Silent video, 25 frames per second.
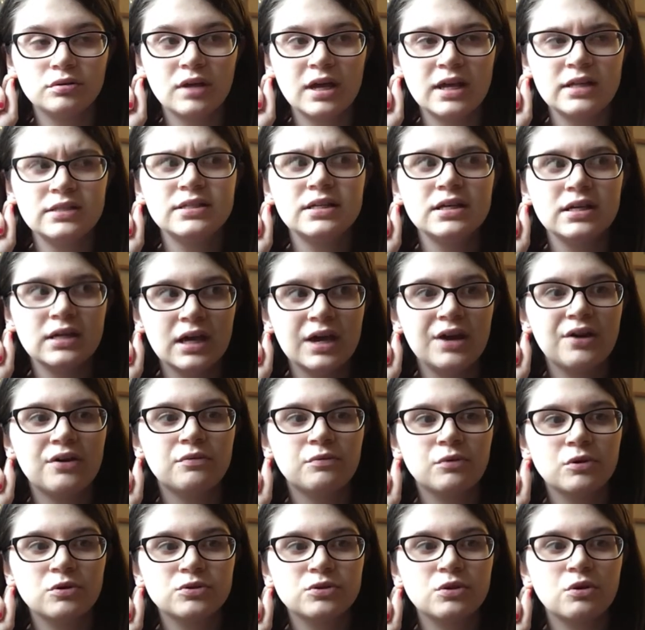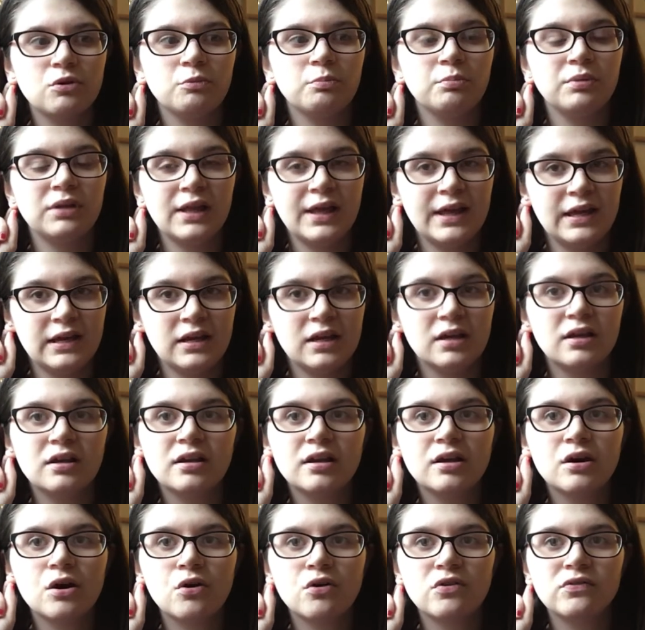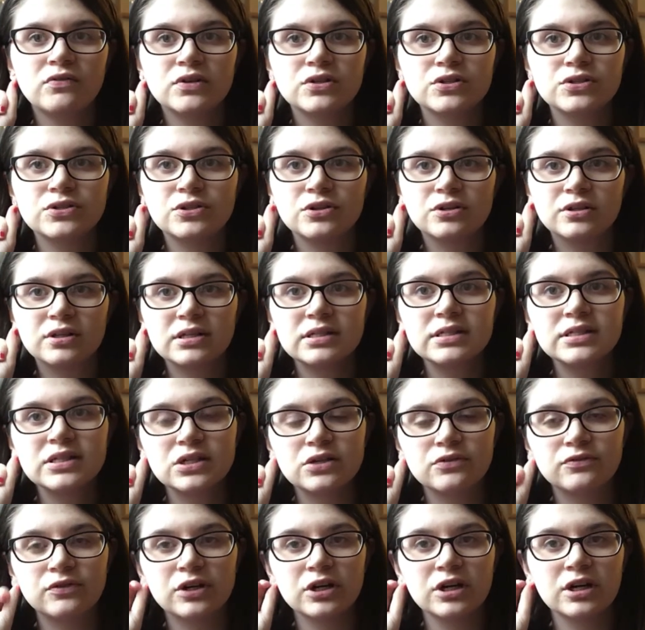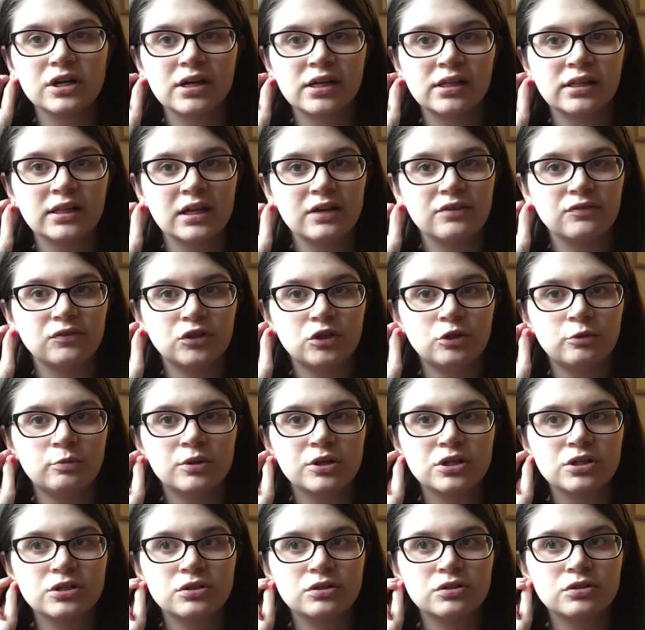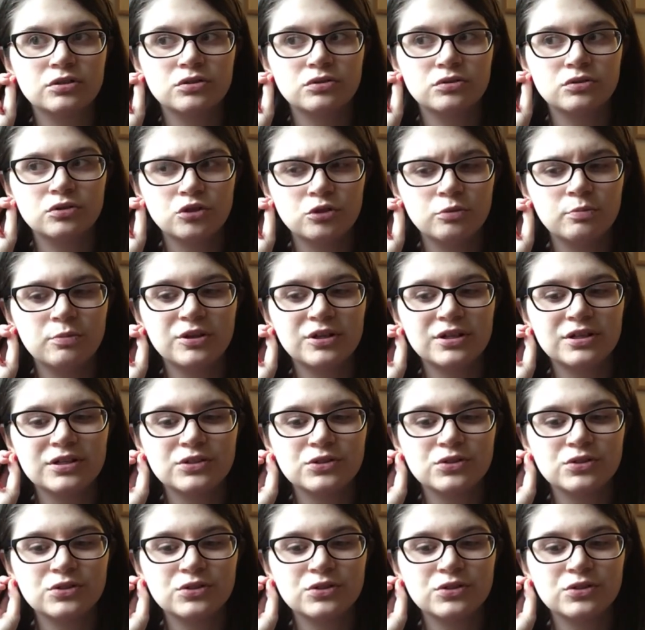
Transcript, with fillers: 18 karat rose gold plated over sterling silver and they have cubic, cubic